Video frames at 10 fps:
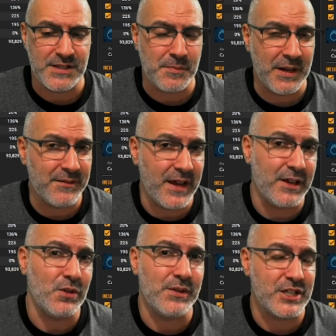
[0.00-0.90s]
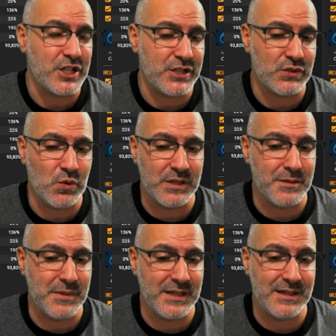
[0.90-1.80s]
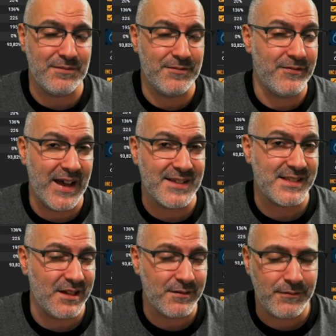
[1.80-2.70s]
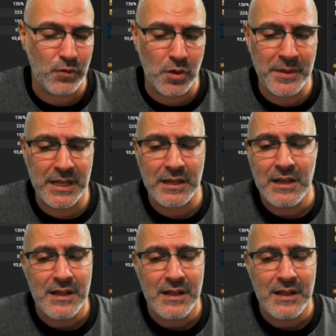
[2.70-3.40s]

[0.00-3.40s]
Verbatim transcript: But if I know that she's going to be fast enough for me,